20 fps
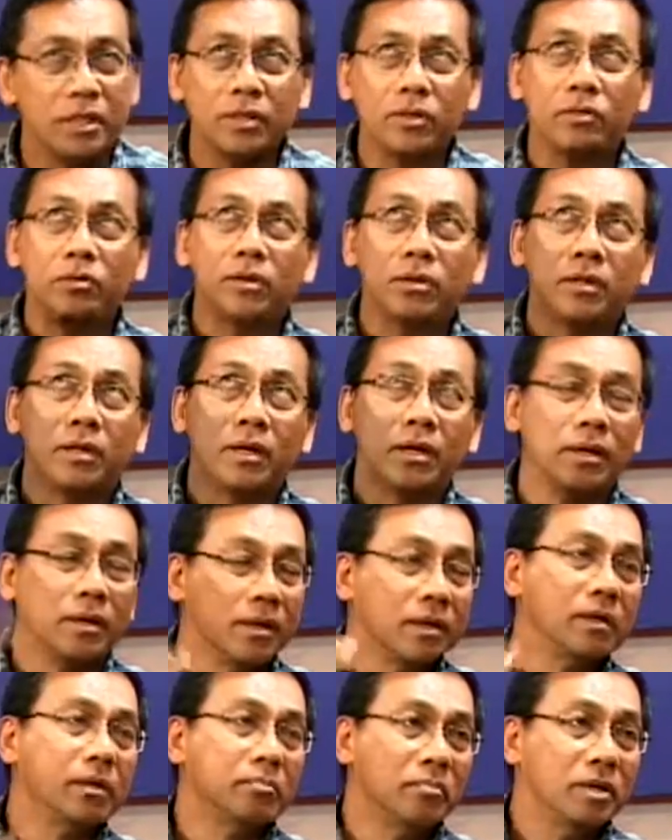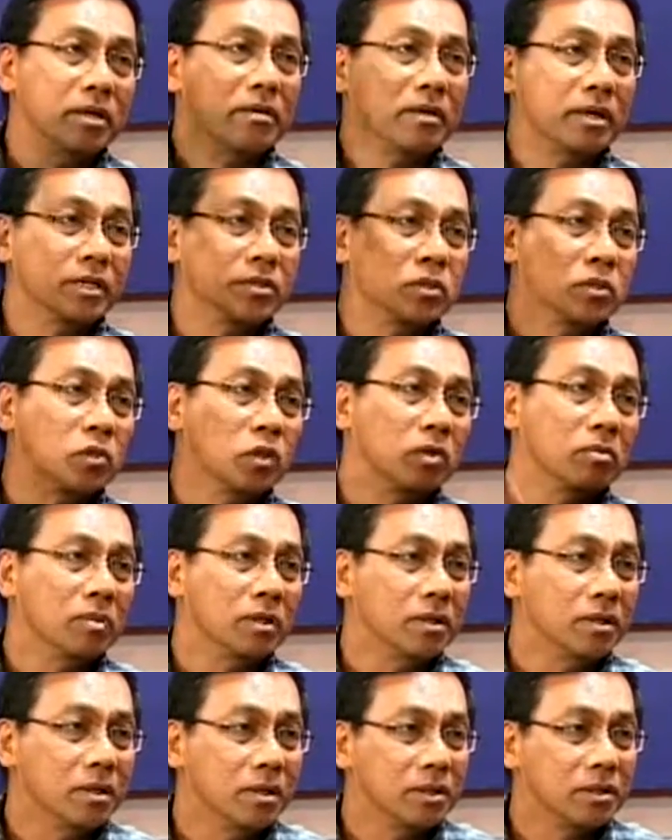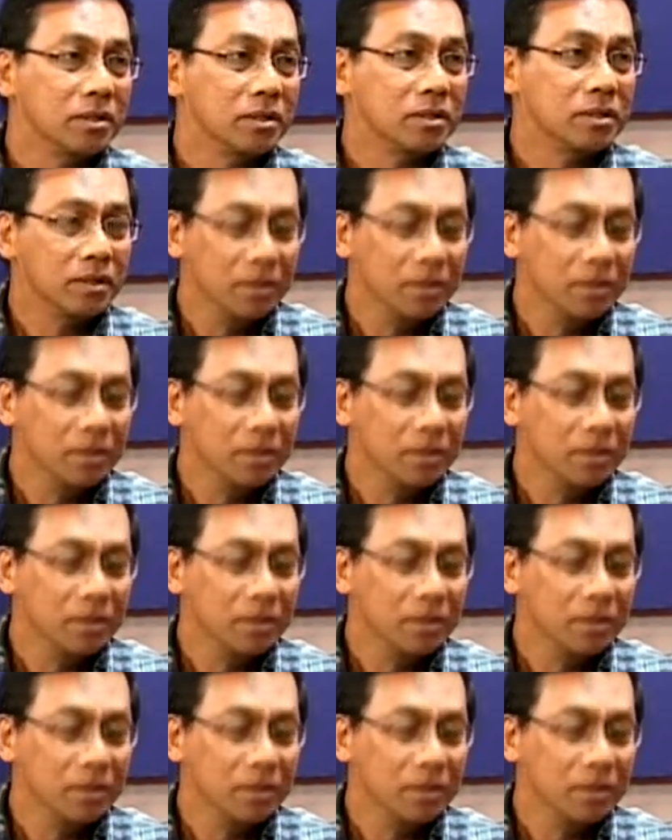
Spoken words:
not only the mid-rise to tall buildings.